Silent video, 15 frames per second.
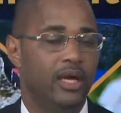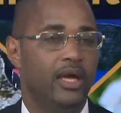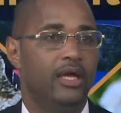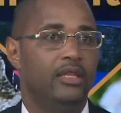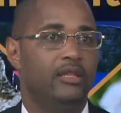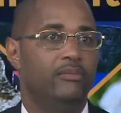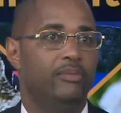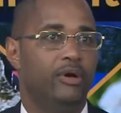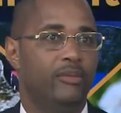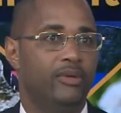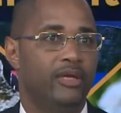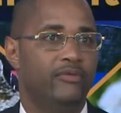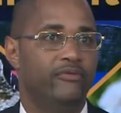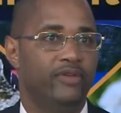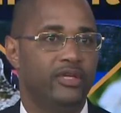and the
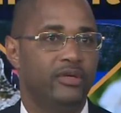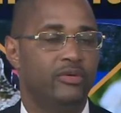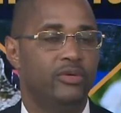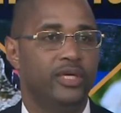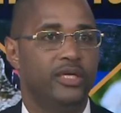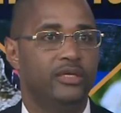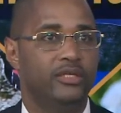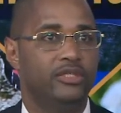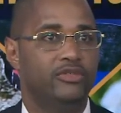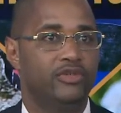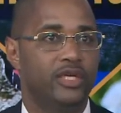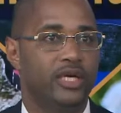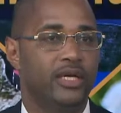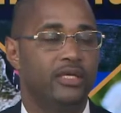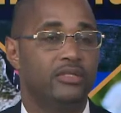public vehicle
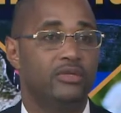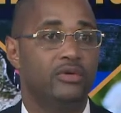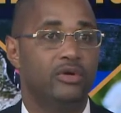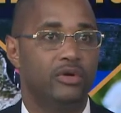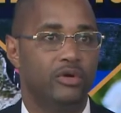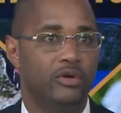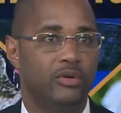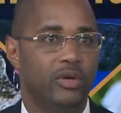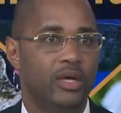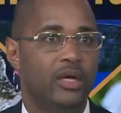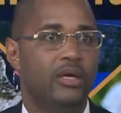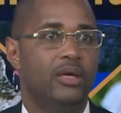industry as a whole